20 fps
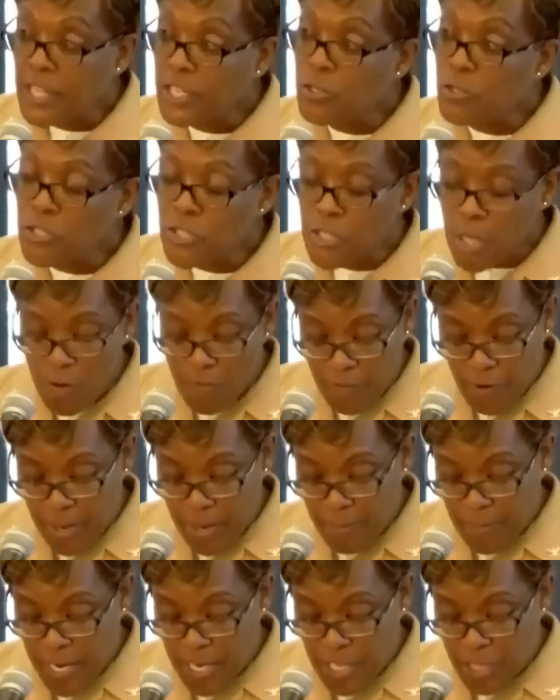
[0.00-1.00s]
Thank you so
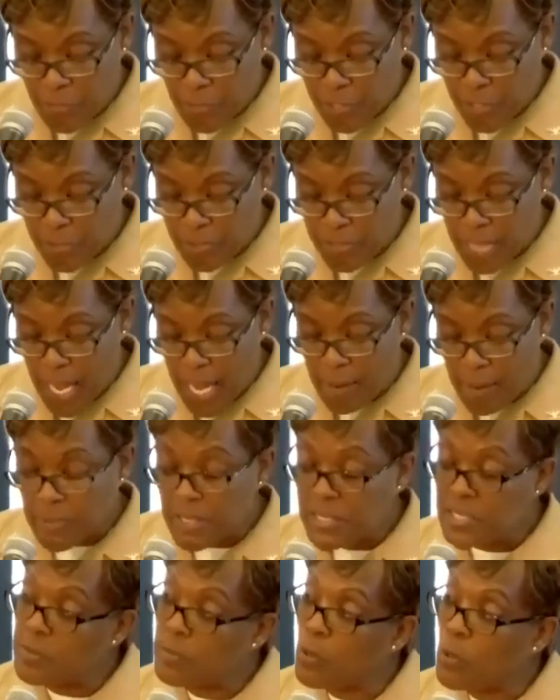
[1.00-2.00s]
very much for your time
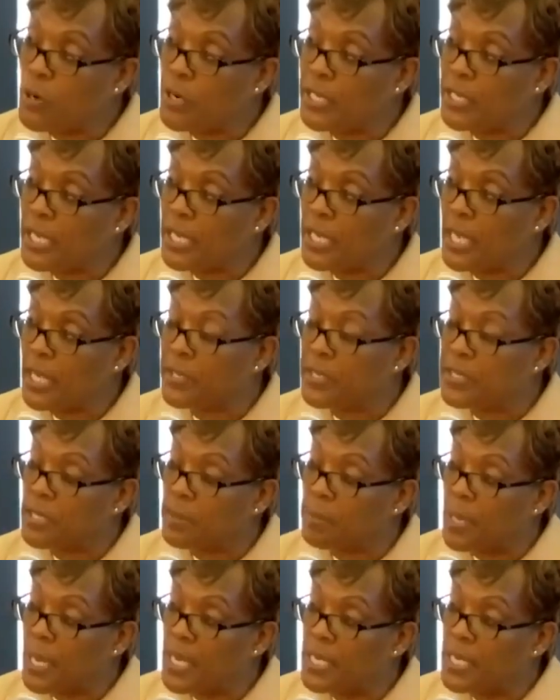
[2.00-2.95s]
this morning and this